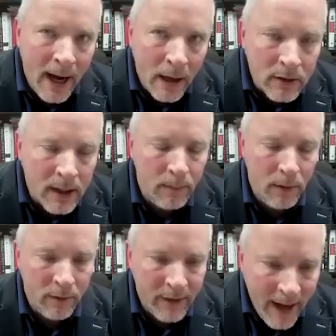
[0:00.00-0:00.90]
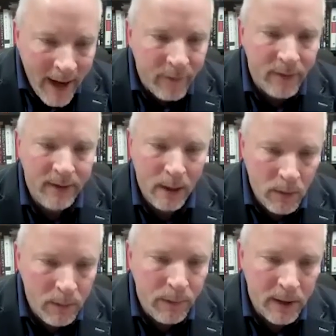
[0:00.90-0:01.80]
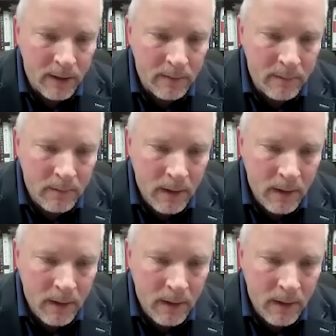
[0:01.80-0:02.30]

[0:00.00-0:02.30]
outcome of the effort that we put in.